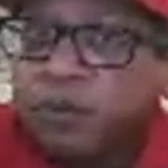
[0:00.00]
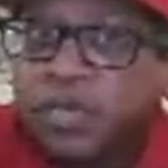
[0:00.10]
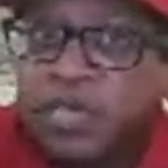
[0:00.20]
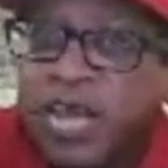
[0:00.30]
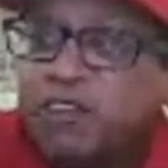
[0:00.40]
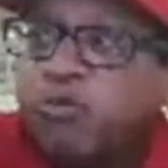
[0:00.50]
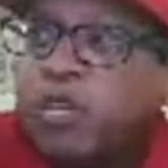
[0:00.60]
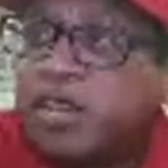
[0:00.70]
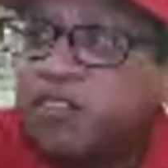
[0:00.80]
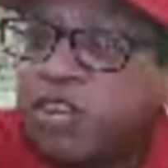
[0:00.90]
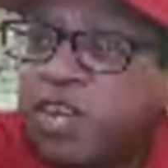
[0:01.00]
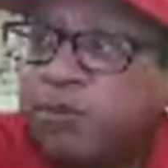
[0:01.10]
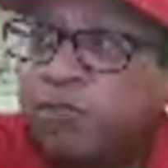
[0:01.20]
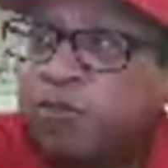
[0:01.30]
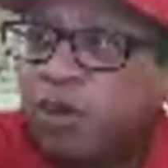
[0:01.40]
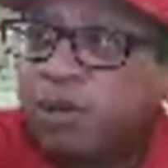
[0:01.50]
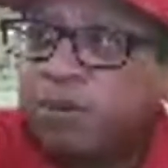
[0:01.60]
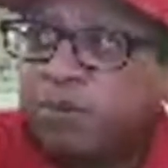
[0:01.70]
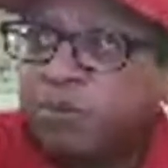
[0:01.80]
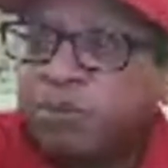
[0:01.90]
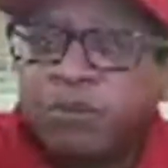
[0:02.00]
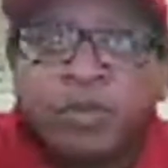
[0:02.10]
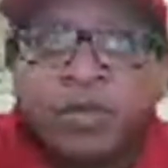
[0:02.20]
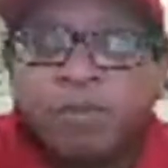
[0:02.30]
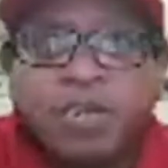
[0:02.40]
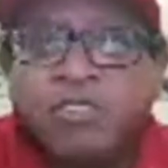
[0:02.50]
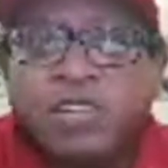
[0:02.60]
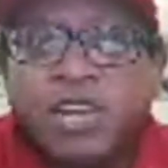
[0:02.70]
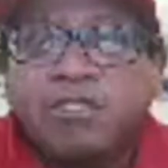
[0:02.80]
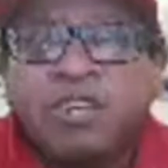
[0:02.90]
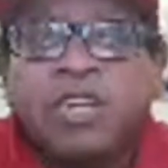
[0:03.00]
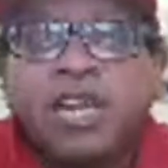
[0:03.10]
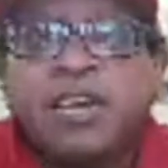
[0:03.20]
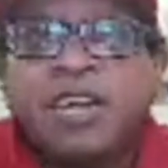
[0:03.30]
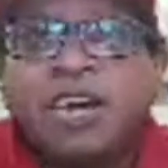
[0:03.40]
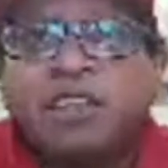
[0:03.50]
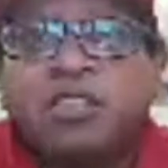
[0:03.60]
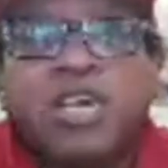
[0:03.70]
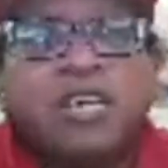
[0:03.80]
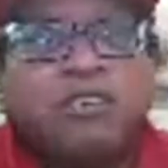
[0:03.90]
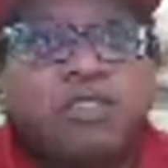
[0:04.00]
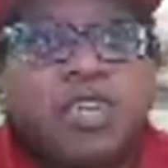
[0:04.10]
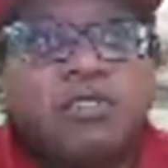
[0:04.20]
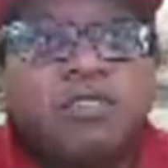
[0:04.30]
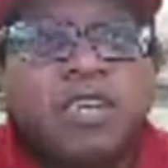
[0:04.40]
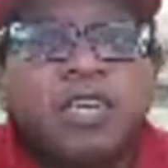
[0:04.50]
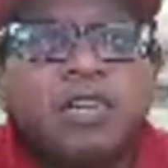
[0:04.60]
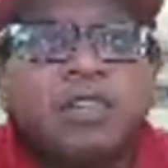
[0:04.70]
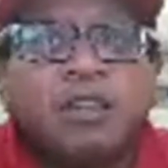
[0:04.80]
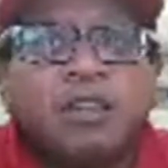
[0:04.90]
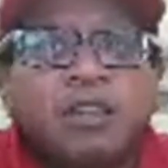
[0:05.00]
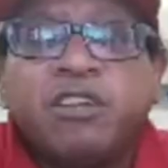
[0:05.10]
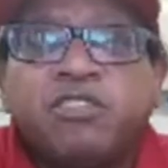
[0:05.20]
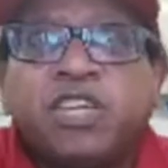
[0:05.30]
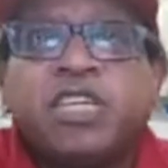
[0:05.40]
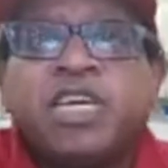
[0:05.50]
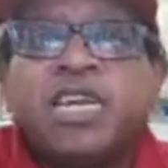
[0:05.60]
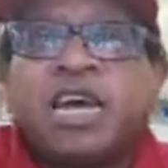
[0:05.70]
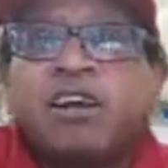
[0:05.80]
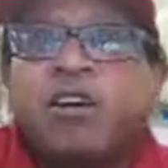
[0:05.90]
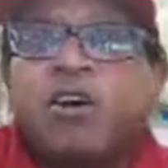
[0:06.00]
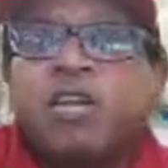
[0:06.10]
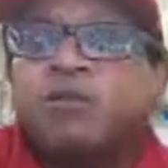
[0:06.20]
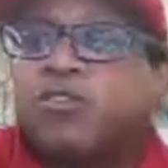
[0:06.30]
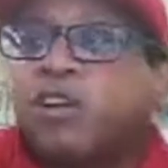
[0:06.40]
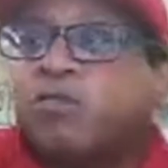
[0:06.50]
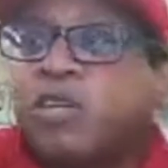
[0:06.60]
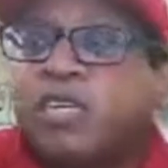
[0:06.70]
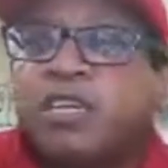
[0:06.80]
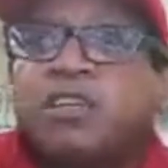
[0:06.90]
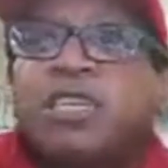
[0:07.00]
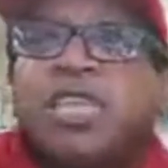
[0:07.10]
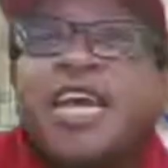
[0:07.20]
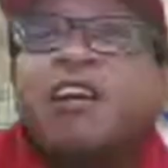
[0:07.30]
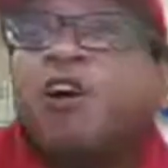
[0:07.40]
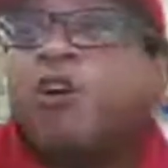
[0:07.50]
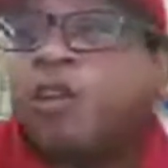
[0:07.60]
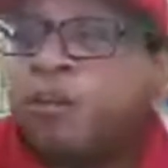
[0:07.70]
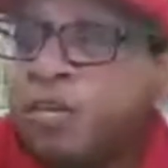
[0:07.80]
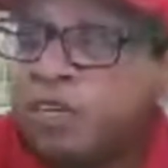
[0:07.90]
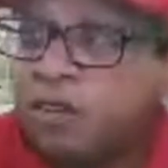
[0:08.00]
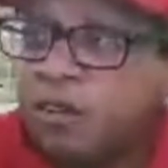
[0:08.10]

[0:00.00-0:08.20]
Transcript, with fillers: that's where this comes from. The minister has, and the other thing is this the minister did not call himself Hitler, they called him Hitler,